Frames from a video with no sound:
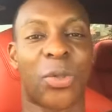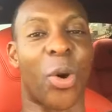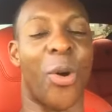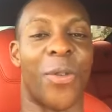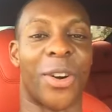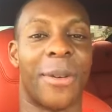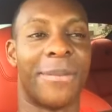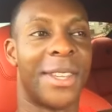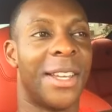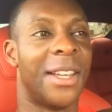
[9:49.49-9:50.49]
Rover,
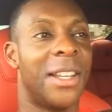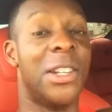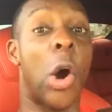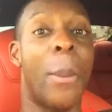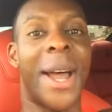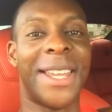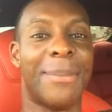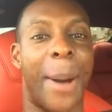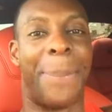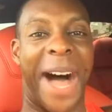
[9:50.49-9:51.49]
no money in
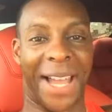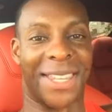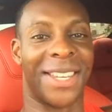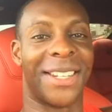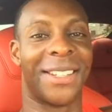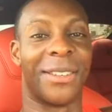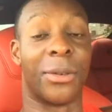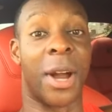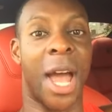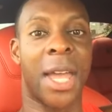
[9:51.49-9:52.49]
my pocket,
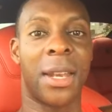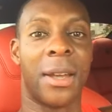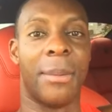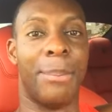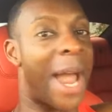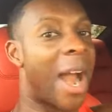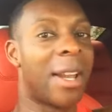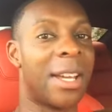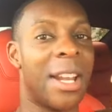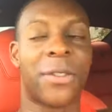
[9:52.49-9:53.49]
right?
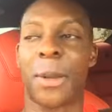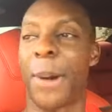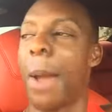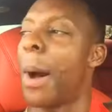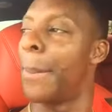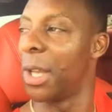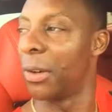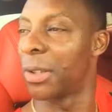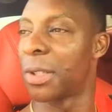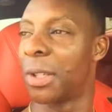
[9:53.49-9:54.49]
Barely enough to pay my bills.